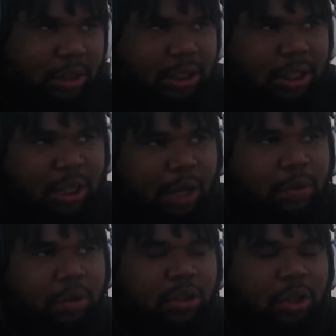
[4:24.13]
This is a
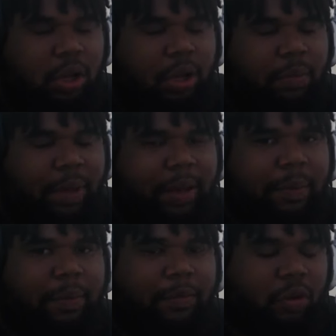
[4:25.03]
W song, man.
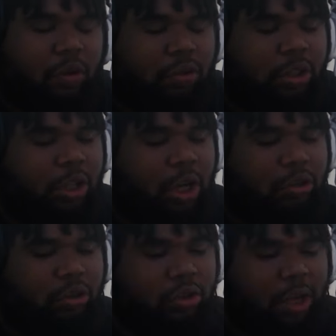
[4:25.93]
But if you're new to the channel,
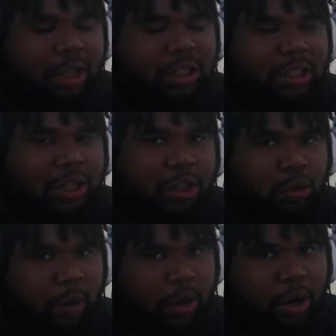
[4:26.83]
subscribe to the channel so
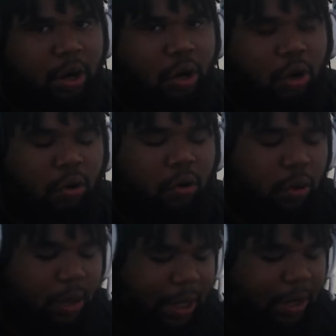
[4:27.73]
we can hear that goal.
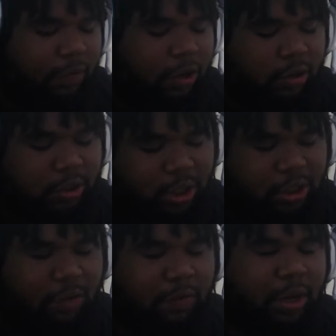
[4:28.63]
Like the video, share it to
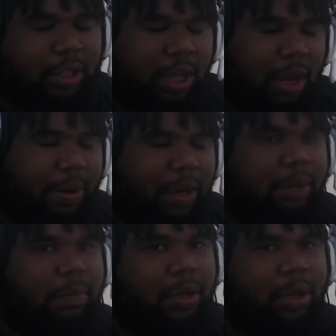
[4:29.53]
your friends. Comment
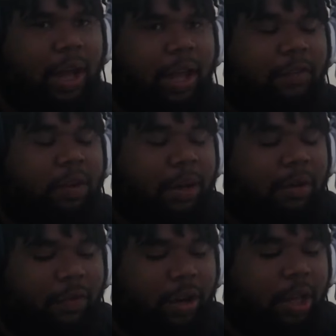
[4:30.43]
down below how you feel about the
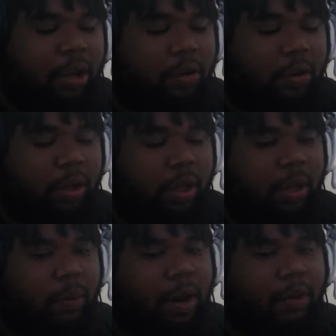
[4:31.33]
video.
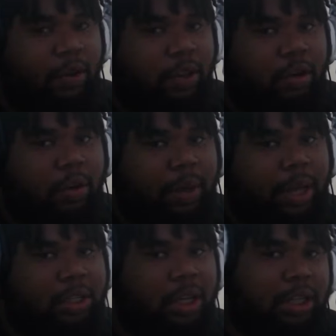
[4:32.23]
Without further ado, I'm gonna
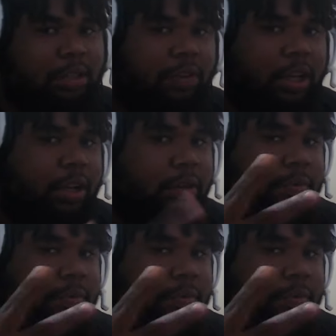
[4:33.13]
catch you on next video.